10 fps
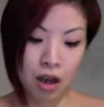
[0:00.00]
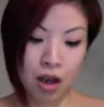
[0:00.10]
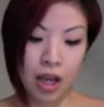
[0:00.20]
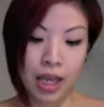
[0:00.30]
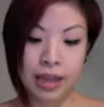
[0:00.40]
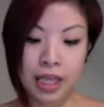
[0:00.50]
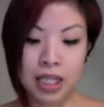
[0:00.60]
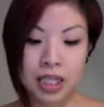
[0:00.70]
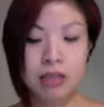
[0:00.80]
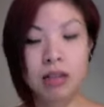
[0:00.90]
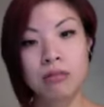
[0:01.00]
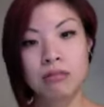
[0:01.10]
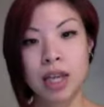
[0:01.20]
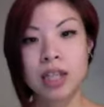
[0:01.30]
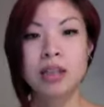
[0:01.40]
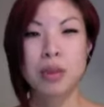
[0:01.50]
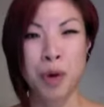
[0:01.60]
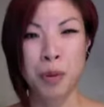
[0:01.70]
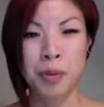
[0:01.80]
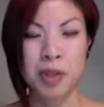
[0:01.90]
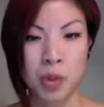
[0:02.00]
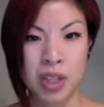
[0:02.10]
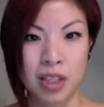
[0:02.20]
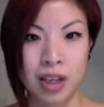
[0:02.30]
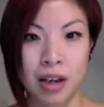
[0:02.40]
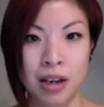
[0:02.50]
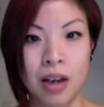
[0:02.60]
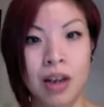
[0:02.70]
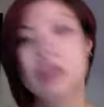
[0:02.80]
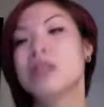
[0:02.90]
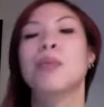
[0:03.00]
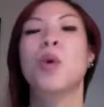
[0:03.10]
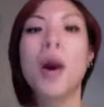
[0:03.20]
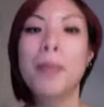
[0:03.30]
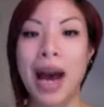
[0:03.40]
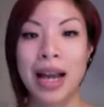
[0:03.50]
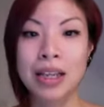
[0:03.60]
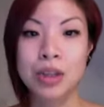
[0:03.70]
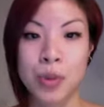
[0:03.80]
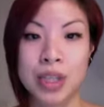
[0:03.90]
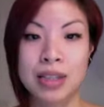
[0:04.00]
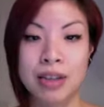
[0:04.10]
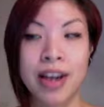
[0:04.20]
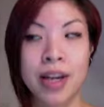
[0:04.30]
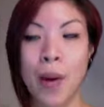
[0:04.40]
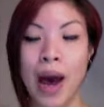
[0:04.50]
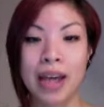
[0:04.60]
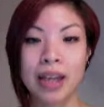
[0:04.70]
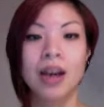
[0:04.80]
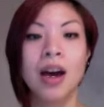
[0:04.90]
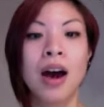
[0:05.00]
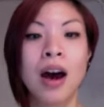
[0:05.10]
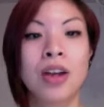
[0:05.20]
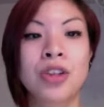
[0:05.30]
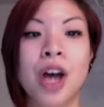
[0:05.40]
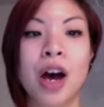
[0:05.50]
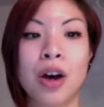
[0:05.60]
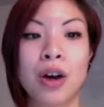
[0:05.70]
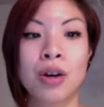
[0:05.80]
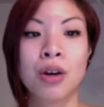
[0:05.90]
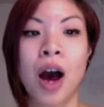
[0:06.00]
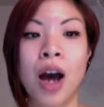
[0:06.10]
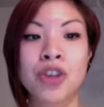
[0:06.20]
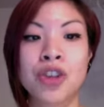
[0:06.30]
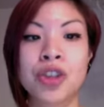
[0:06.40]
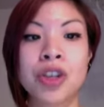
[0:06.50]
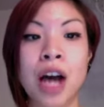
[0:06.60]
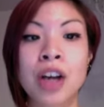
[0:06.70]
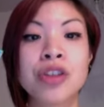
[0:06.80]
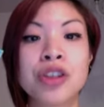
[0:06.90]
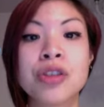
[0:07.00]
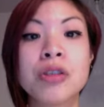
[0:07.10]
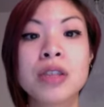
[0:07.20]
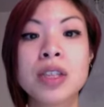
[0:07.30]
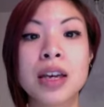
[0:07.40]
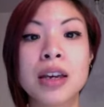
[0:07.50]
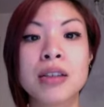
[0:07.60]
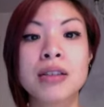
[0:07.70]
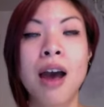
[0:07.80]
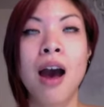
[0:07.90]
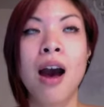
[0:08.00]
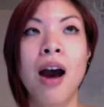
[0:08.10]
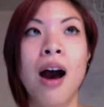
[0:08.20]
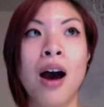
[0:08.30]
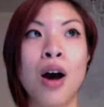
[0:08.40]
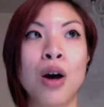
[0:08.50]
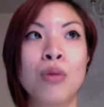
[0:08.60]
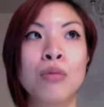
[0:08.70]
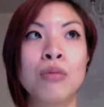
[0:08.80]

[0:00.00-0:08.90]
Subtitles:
this isn't a problem in the winter because I'm quite pale in the winter anyway. So I can just use this. I